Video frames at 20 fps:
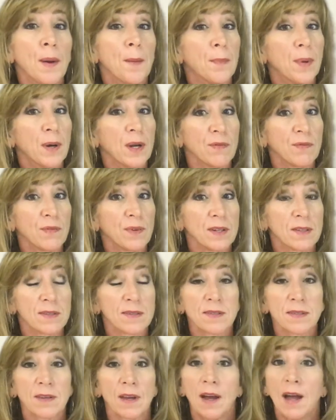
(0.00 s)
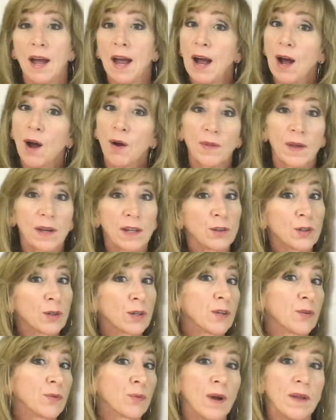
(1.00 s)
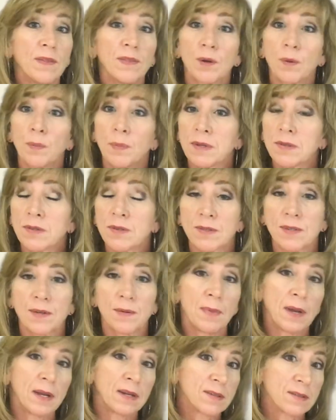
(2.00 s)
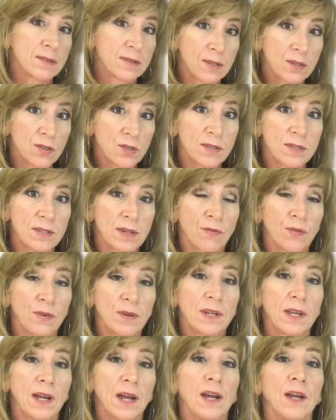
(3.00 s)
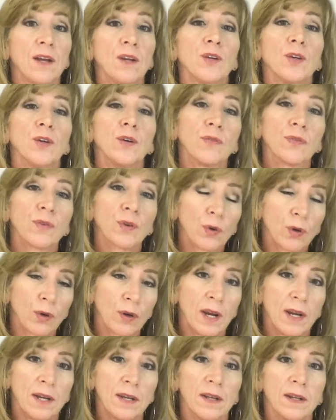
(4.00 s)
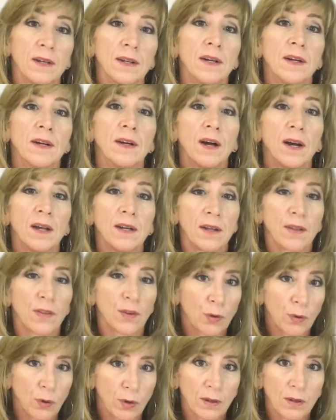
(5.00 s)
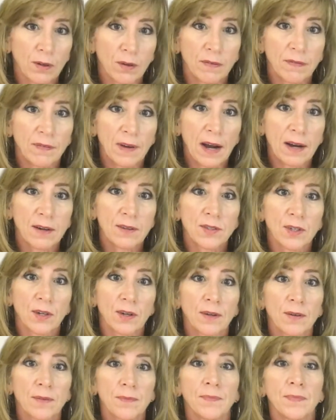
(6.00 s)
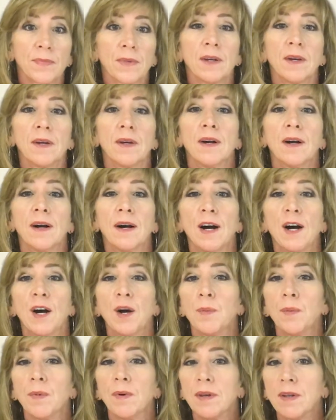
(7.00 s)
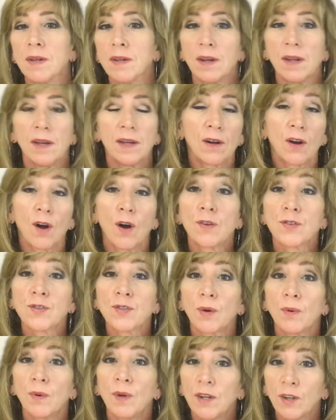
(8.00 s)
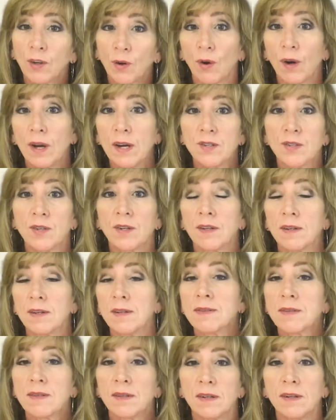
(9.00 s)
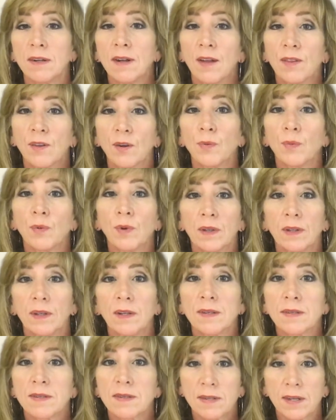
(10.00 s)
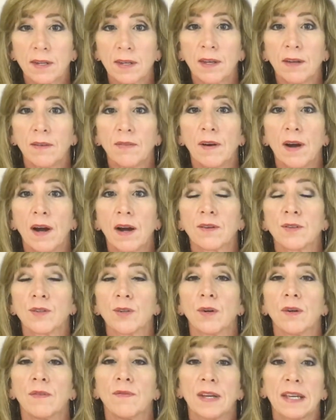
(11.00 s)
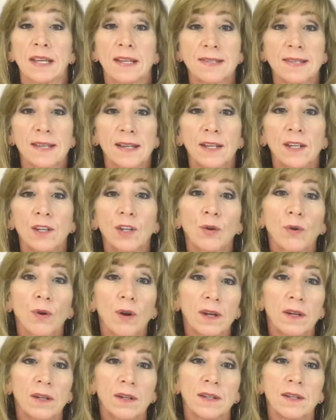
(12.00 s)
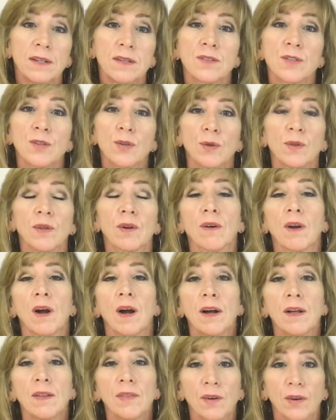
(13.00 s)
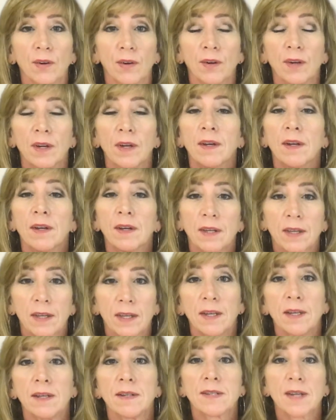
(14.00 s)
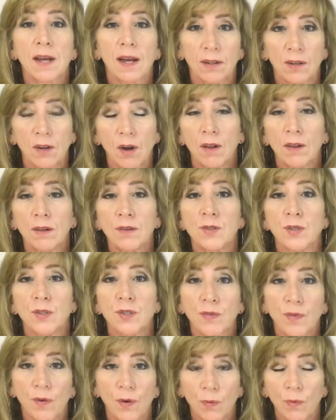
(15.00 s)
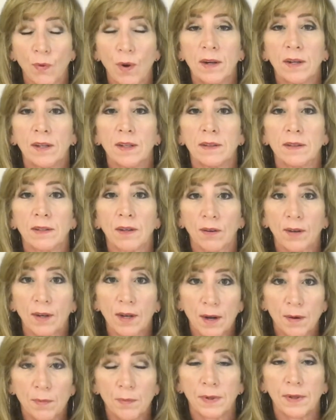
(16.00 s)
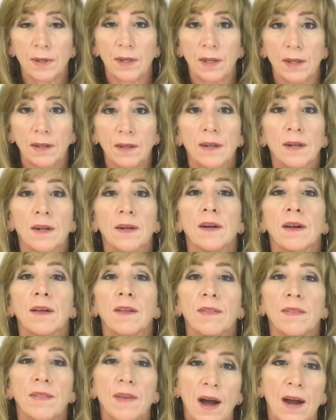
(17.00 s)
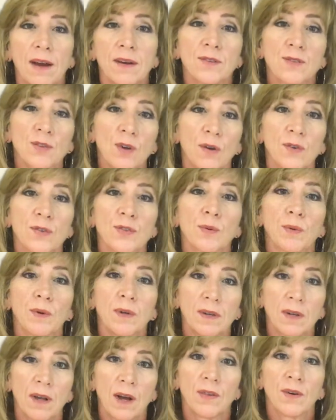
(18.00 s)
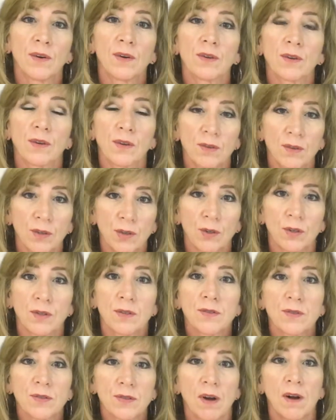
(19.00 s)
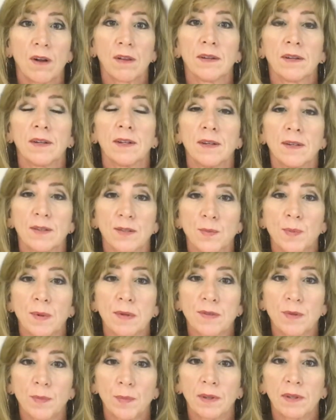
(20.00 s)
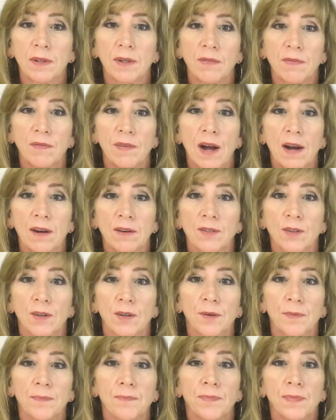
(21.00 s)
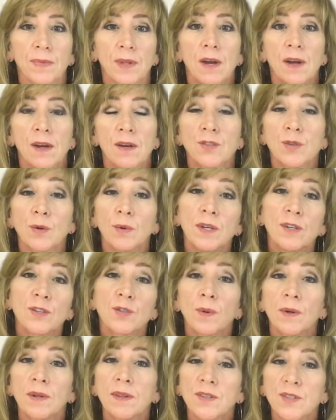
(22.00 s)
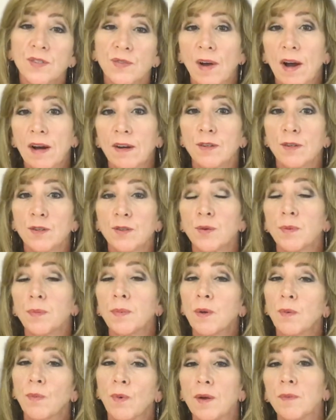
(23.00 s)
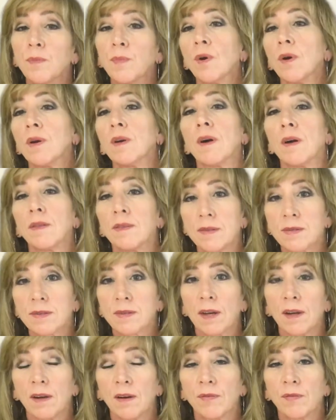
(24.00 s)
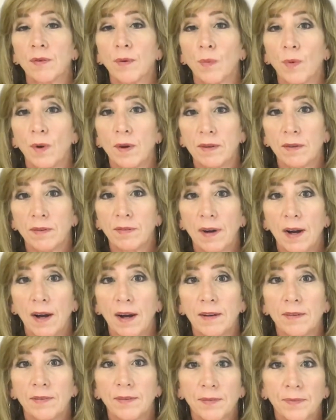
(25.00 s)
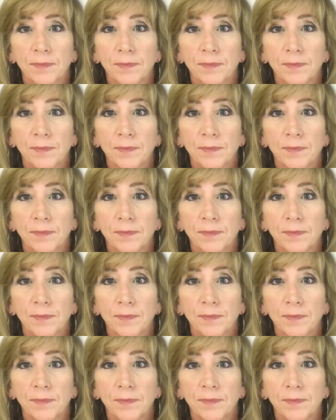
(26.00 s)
But if it's how they look and run their business and make decisions every day, you've created another critical factor. It also, integration is another really sticky factor. If it gets integrated into their other key technologies for running their company, that is also another good, solid indispensability factor. So each one of these factors would be 1 point on the scale from 1 to 5.